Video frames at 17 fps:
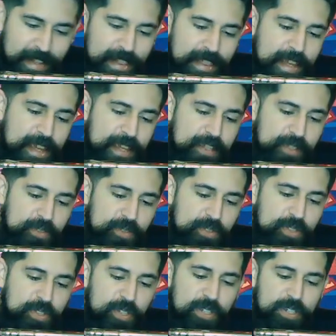Thank you,
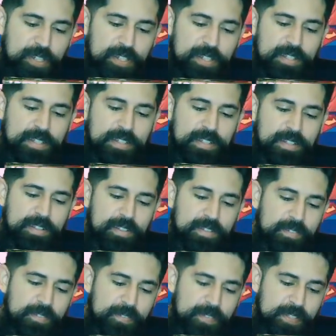sir.
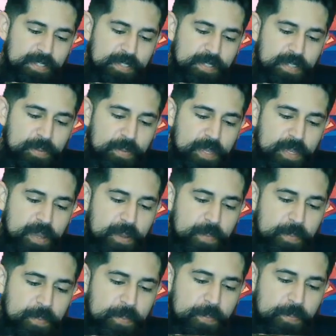So there we
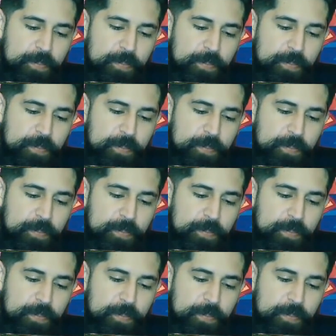go.